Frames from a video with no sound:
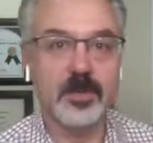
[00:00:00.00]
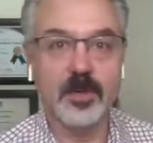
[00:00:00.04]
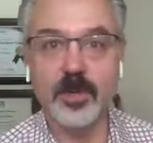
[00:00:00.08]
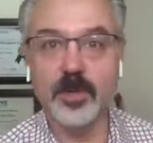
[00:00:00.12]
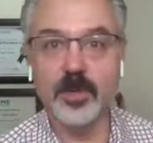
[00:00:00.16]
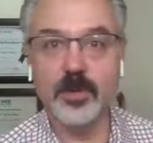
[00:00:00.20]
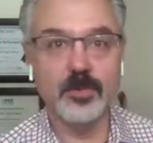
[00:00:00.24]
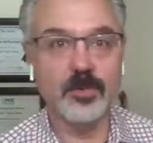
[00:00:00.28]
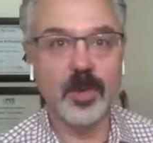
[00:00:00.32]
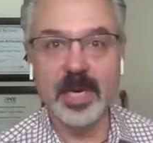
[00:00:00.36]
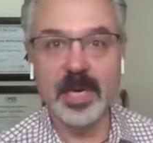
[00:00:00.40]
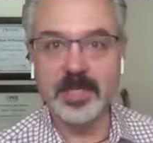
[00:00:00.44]

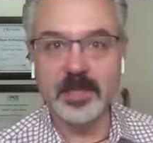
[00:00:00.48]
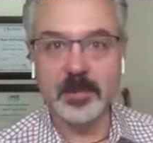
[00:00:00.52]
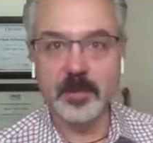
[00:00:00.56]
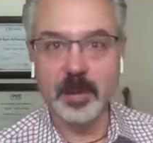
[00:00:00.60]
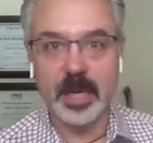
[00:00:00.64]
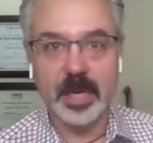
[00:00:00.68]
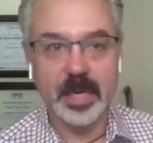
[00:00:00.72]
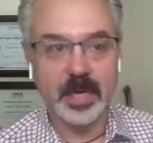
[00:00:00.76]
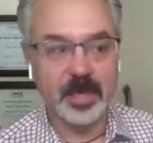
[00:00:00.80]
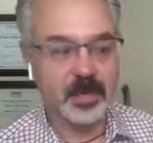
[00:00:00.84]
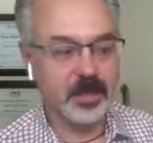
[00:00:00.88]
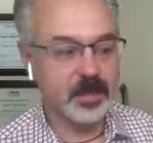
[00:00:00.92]
who rides a
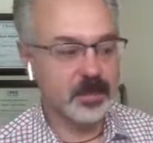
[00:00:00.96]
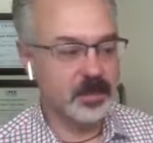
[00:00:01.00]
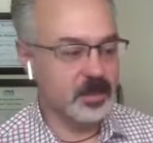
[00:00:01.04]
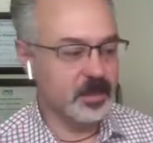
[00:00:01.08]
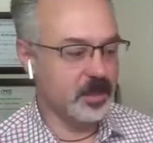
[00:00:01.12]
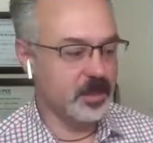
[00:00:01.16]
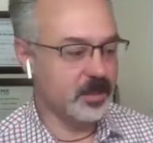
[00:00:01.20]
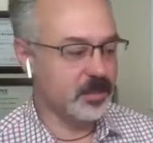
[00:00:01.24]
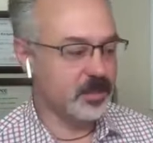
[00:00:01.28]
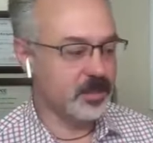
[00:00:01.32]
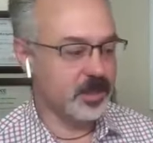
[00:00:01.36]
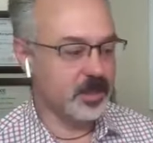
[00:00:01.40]
bike,
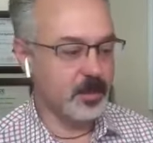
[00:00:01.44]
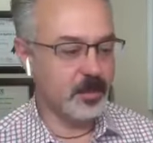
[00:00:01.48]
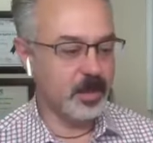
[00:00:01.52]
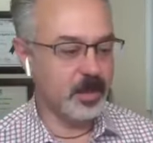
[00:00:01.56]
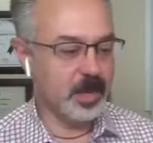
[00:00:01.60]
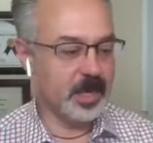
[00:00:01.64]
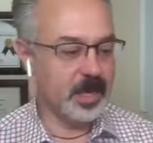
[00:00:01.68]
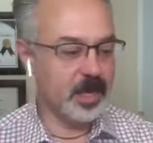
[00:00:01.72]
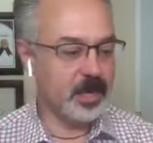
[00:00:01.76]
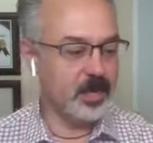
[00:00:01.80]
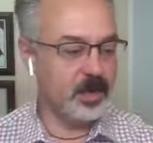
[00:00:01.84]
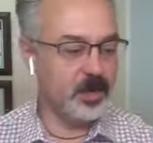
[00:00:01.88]
and
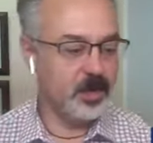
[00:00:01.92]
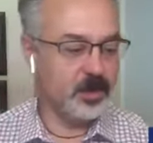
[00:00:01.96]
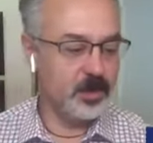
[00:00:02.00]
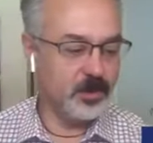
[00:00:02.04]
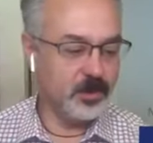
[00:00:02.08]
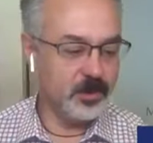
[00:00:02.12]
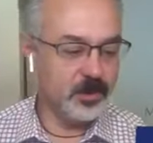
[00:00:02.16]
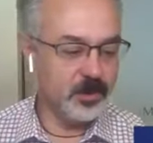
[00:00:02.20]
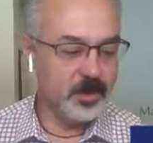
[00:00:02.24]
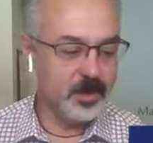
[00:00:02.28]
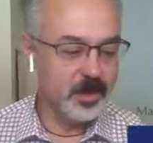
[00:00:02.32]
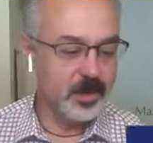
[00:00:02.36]
somebody
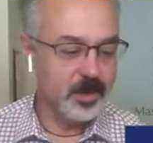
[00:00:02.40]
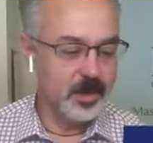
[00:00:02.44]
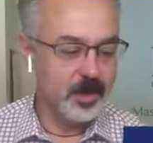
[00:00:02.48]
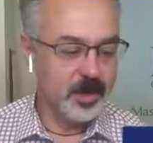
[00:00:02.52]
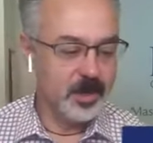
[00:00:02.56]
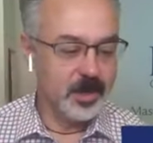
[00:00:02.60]
who